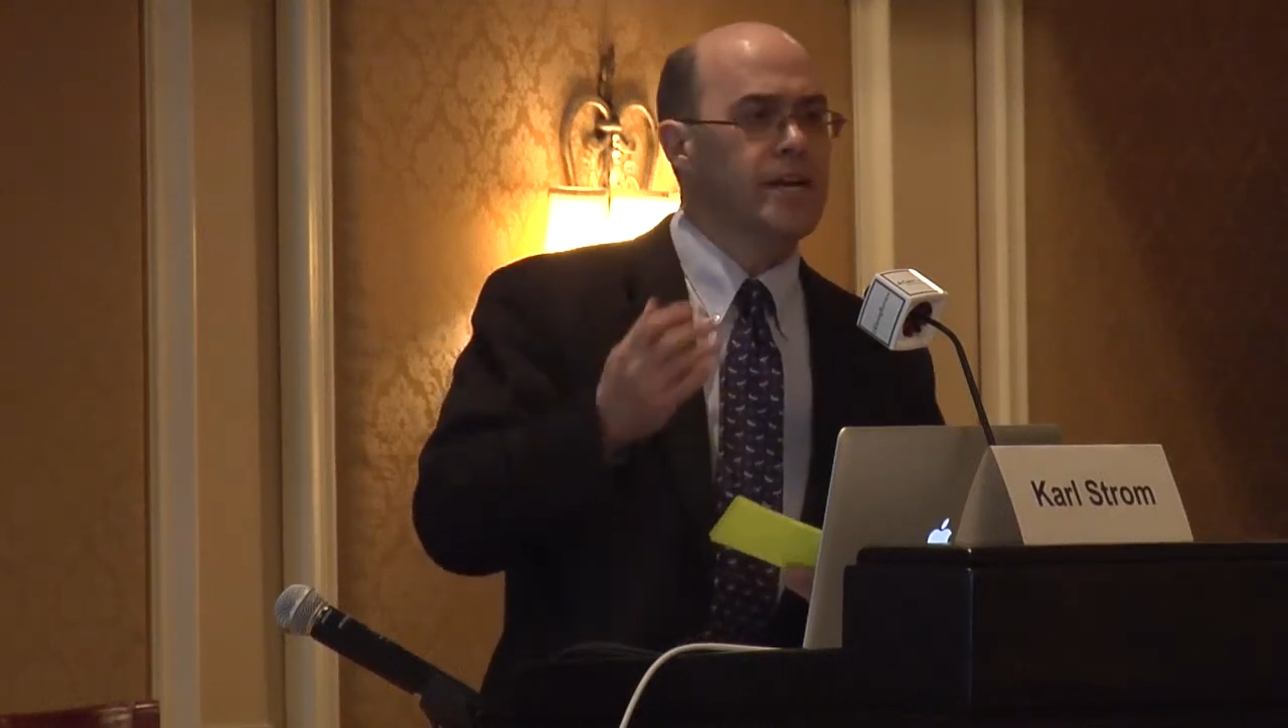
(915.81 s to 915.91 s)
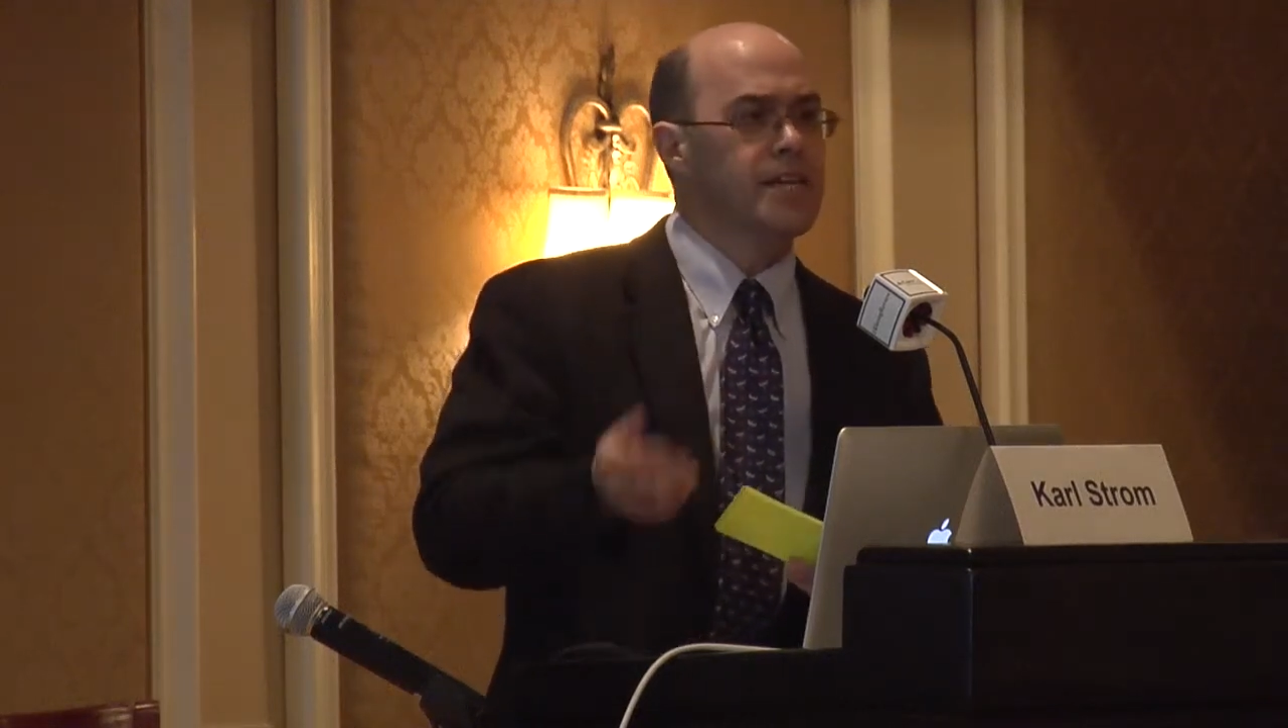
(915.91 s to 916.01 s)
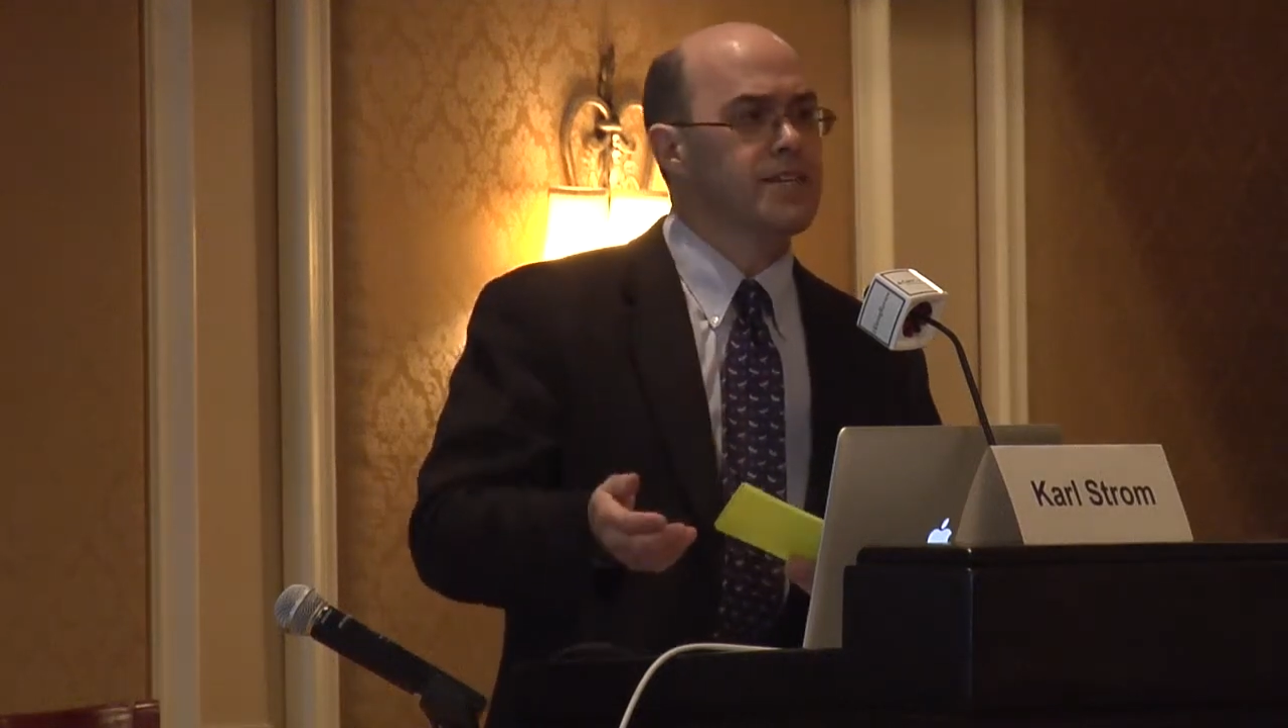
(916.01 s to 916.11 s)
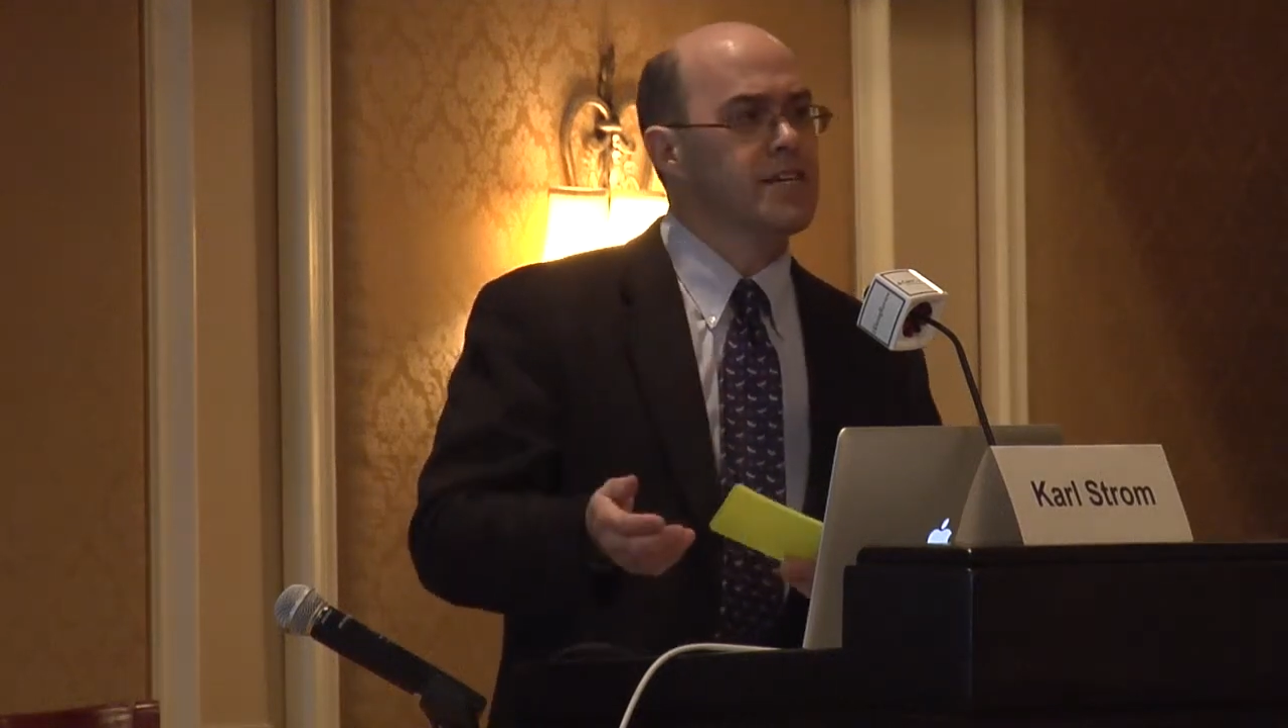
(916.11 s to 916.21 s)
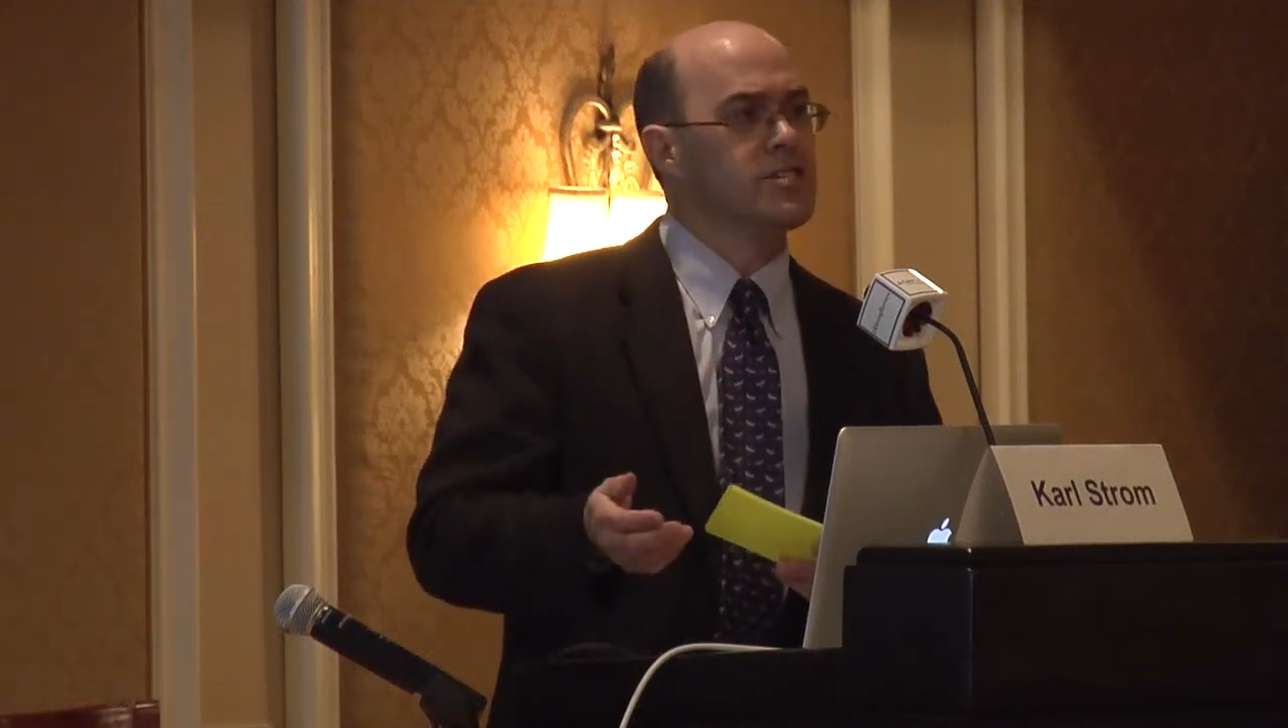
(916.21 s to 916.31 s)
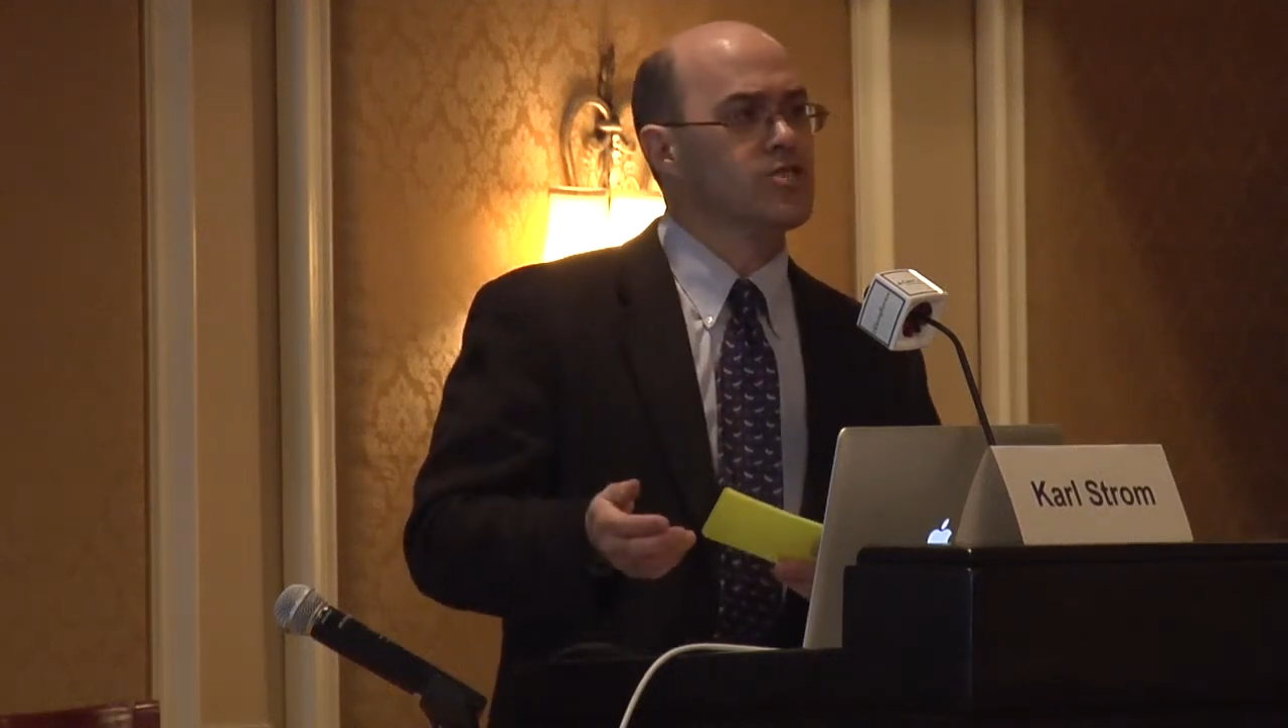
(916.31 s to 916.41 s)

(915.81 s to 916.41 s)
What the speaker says: I did a